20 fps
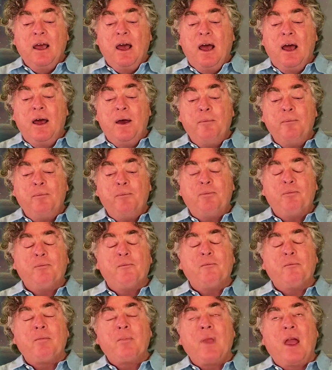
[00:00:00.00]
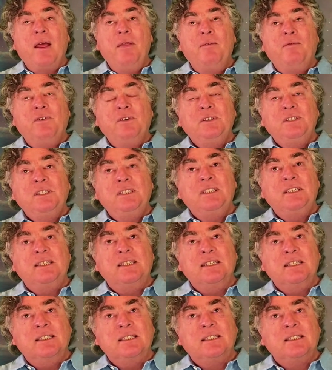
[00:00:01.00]
And the first is
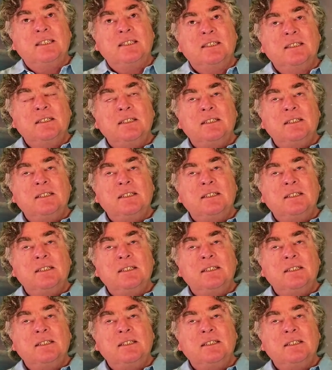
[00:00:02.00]
this: